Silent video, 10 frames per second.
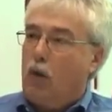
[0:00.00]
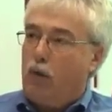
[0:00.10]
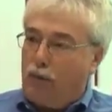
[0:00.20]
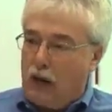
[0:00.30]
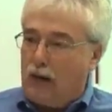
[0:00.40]

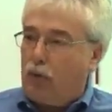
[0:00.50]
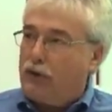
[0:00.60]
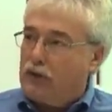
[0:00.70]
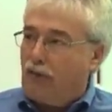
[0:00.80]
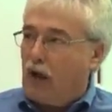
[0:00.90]
We've been able
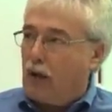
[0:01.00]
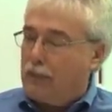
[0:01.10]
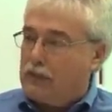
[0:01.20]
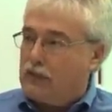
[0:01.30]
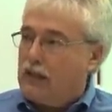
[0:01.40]
to
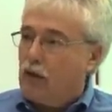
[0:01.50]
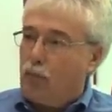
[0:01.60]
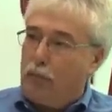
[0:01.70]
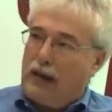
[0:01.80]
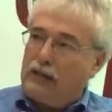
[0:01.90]
develop a
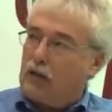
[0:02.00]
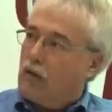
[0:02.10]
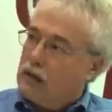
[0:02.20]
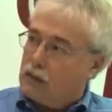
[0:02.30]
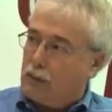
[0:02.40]
seal based
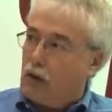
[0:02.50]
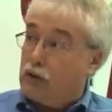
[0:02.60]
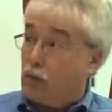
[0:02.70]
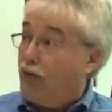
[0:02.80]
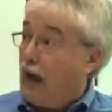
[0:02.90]
on the
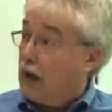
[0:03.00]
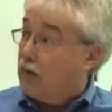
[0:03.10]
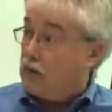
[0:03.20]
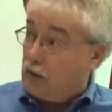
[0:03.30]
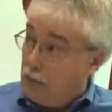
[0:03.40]
experience we've had
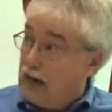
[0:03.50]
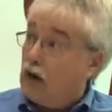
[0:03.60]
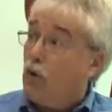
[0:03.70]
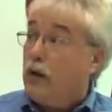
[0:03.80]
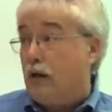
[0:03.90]
in the
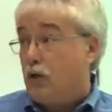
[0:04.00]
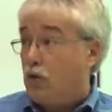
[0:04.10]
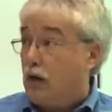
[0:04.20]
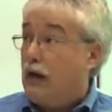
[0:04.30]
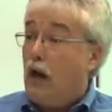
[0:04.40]
tomato
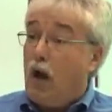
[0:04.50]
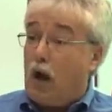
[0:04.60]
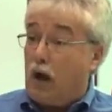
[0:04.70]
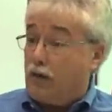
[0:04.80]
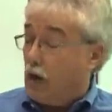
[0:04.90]
industry
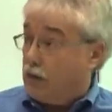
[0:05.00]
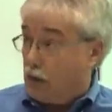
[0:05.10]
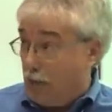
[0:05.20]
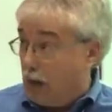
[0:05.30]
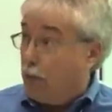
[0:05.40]
on, on
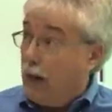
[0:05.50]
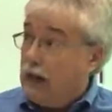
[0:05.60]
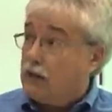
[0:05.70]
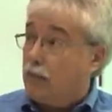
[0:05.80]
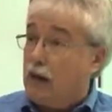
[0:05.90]
tomato
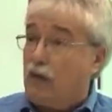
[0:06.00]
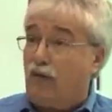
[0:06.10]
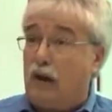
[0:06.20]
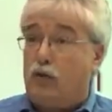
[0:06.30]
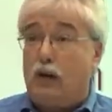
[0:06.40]
paste
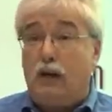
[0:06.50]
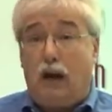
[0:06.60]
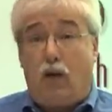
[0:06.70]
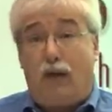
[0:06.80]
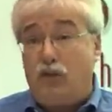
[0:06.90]
manufacturing and
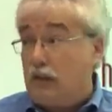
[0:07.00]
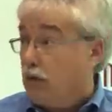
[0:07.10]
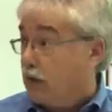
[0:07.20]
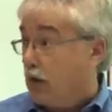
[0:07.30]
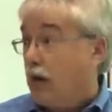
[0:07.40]
now have
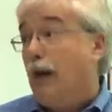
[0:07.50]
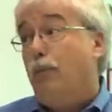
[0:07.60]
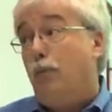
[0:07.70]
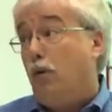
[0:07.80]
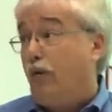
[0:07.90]
seals that are
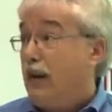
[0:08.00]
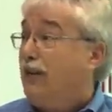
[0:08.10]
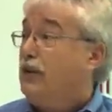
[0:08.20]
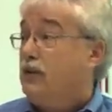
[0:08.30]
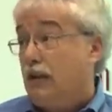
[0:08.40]
capable of
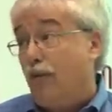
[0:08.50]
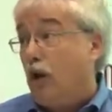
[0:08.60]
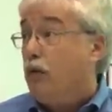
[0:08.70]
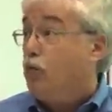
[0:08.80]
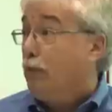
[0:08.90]
handling
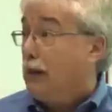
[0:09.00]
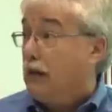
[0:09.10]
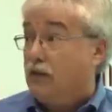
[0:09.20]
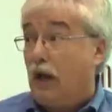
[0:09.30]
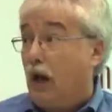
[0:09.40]
700
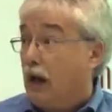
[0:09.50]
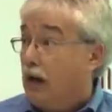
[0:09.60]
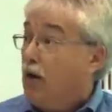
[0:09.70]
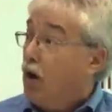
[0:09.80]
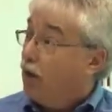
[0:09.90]
psi
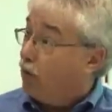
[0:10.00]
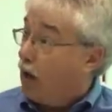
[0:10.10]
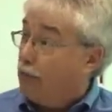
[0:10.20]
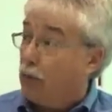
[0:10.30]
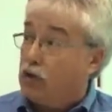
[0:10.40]
of
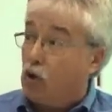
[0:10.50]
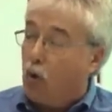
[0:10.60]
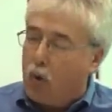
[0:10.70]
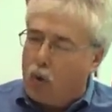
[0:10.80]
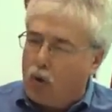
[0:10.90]
line pressure
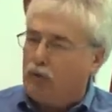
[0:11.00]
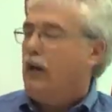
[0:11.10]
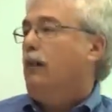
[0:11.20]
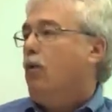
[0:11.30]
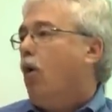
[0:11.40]
all
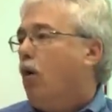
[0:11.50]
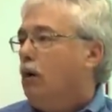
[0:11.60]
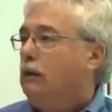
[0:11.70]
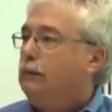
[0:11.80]
day long.